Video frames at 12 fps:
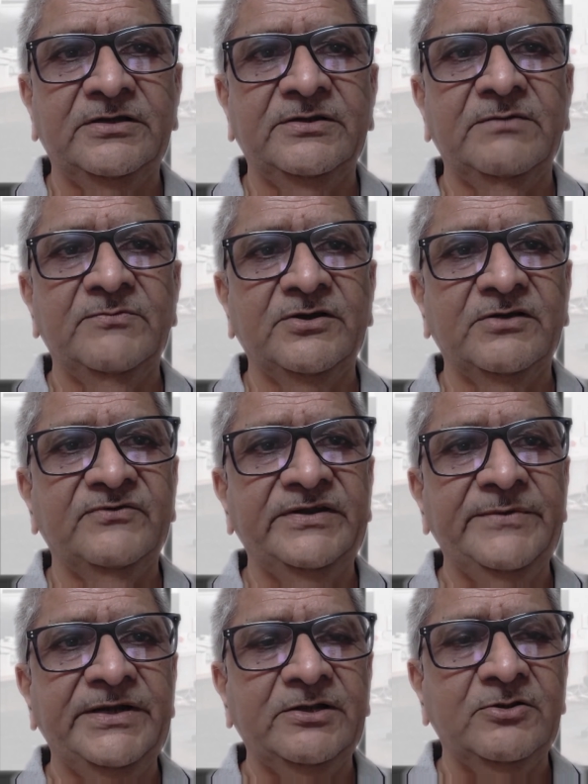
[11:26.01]
number of
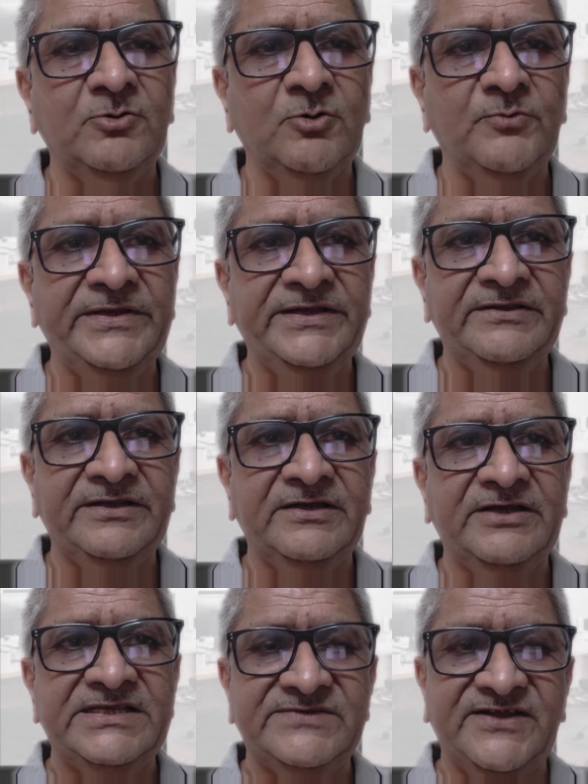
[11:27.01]
Demat account opening
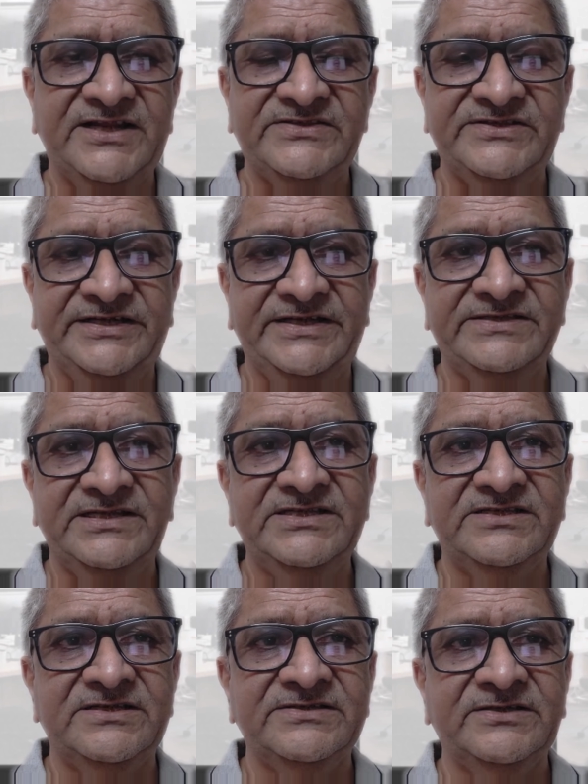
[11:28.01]
as far as CDSL
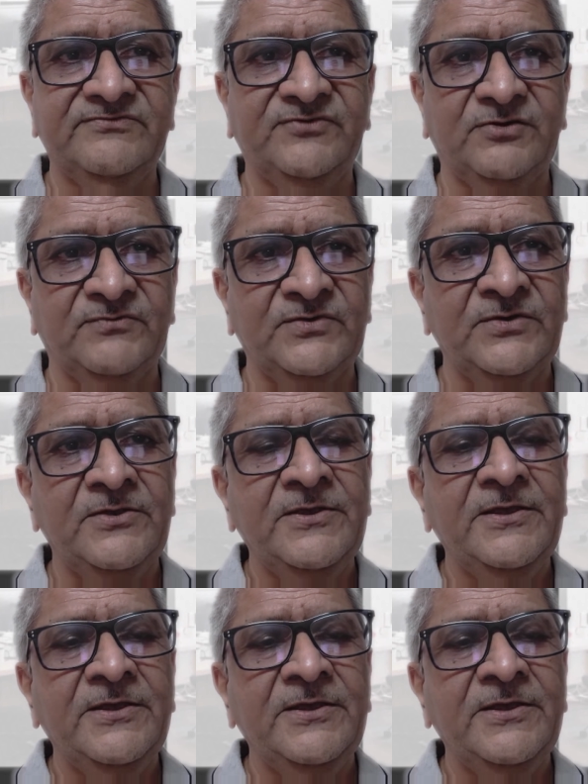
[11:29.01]
is concerned, from